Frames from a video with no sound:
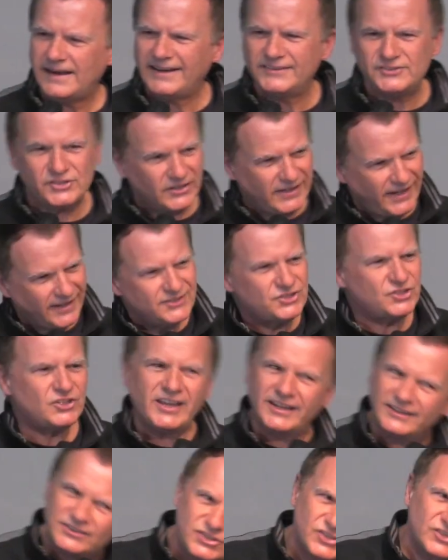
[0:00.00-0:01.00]
And your kids'
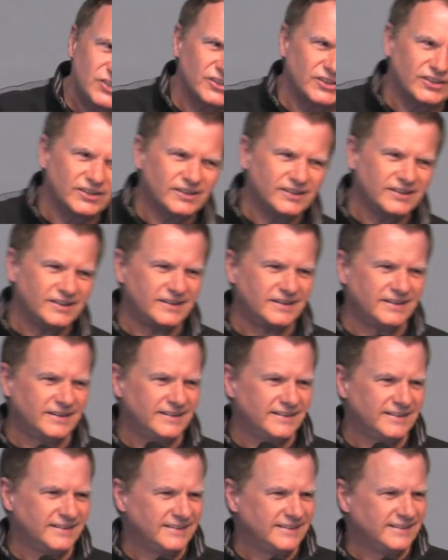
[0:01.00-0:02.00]
kids,
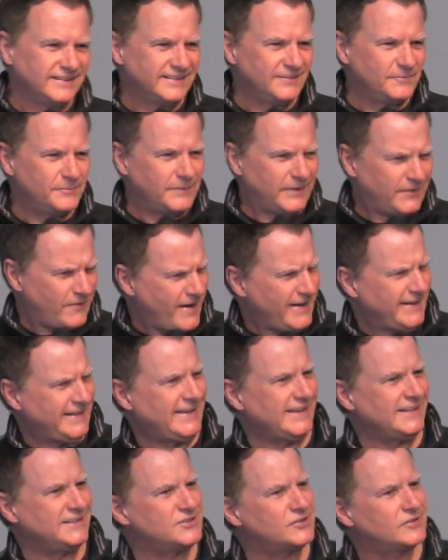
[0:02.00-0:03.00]

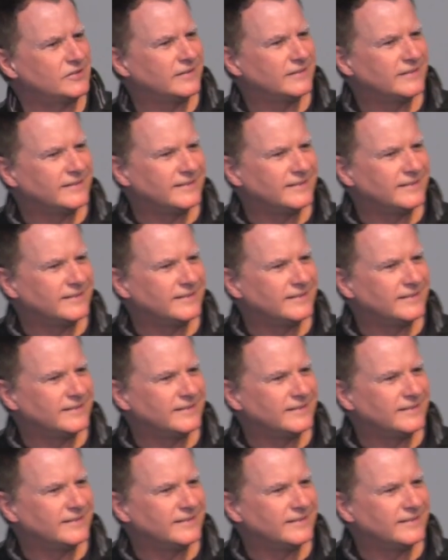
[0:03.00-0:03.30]
grandkids,